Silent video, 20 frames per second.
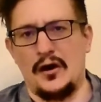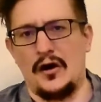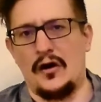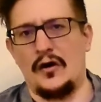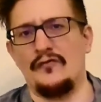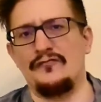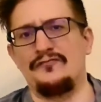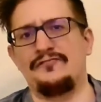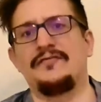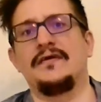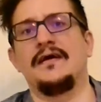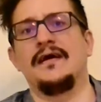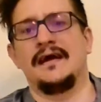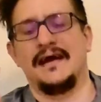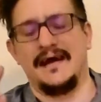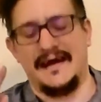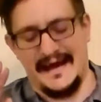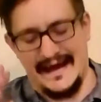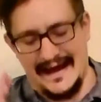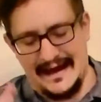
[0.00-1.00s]
of,
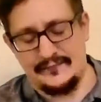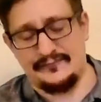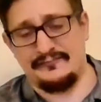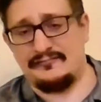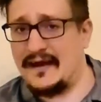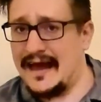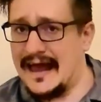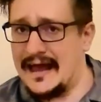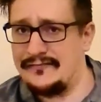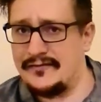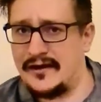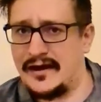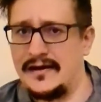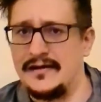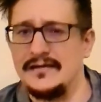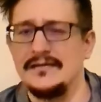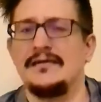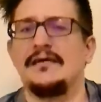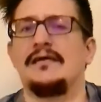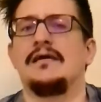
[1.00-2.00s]
it had flavour,